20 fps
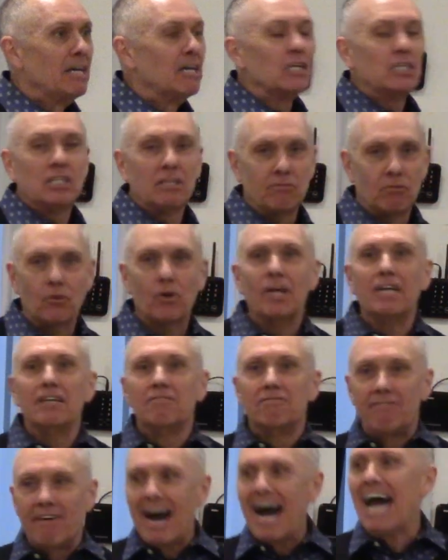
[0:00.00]
Because if we're
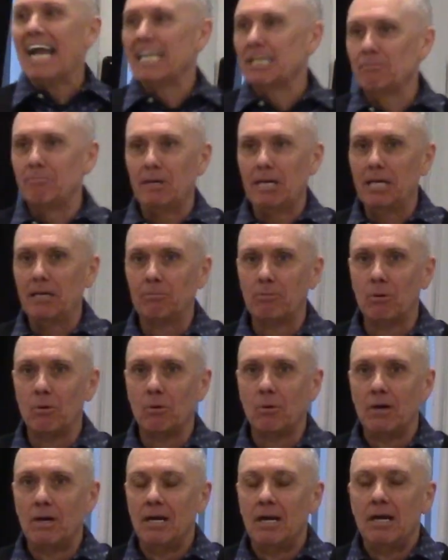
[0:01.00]
inviting
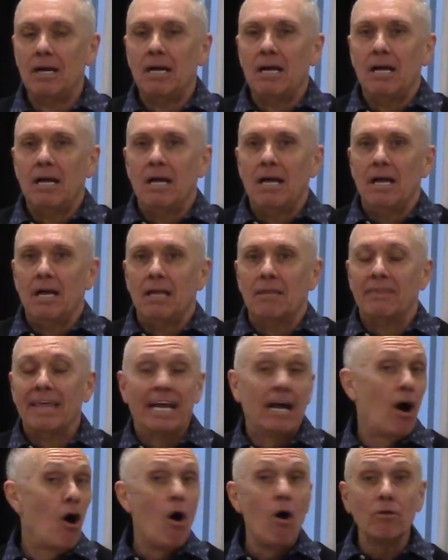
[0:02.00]
people,
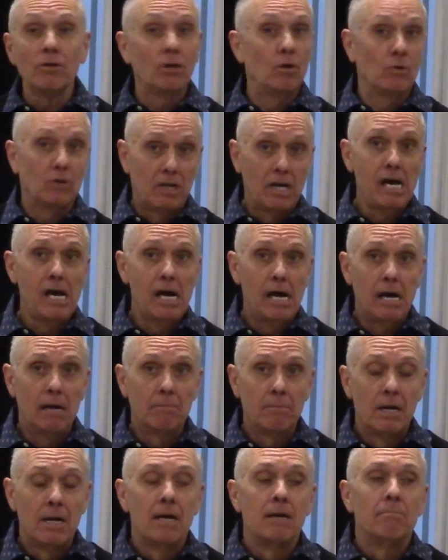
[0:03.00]
they all don't
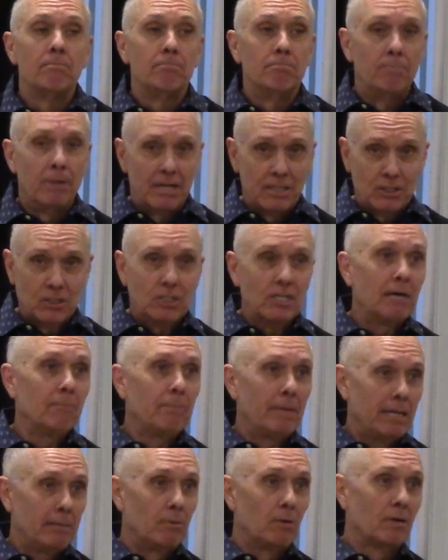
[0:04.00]
come, but some
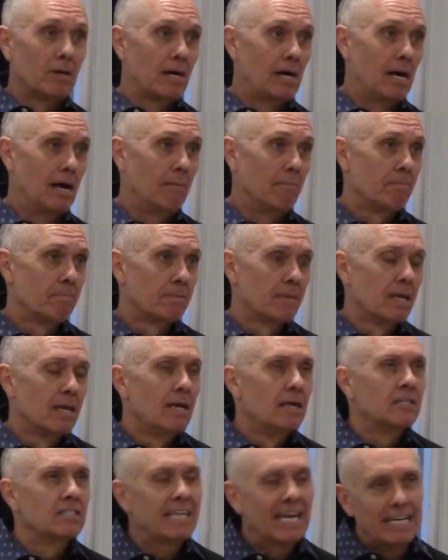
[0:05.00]
people come.
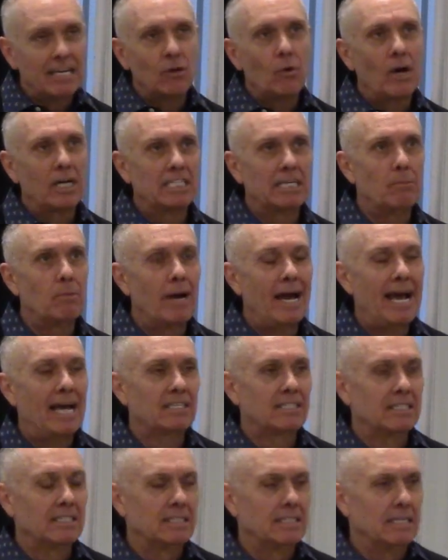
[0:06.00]
Second question I'm going to
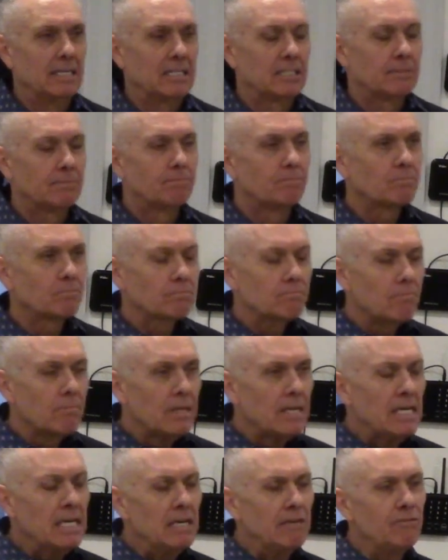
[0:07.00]
ask is this.
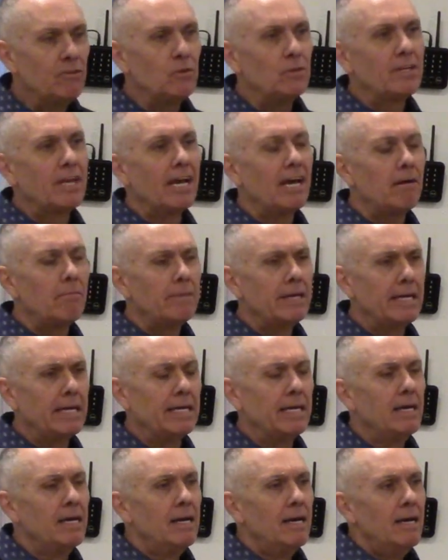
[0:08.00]
If you tell
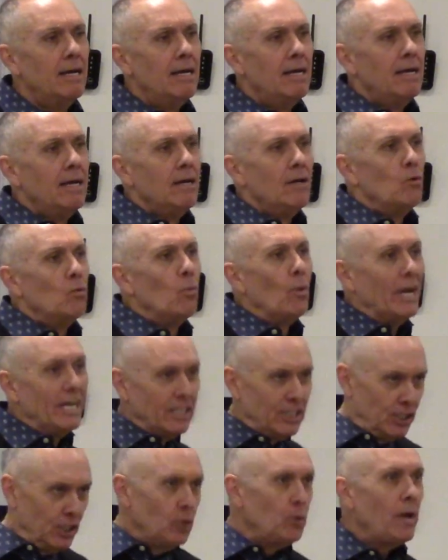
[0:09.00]
me we
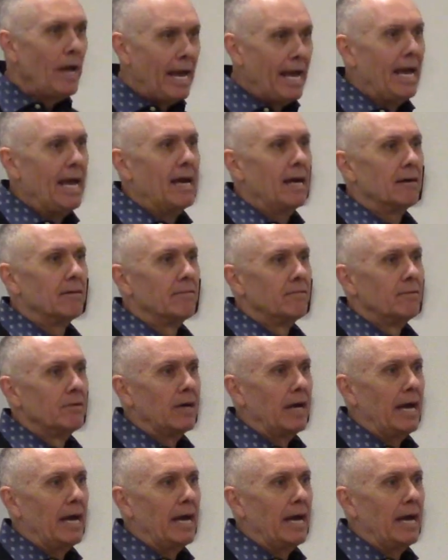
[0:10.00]
do have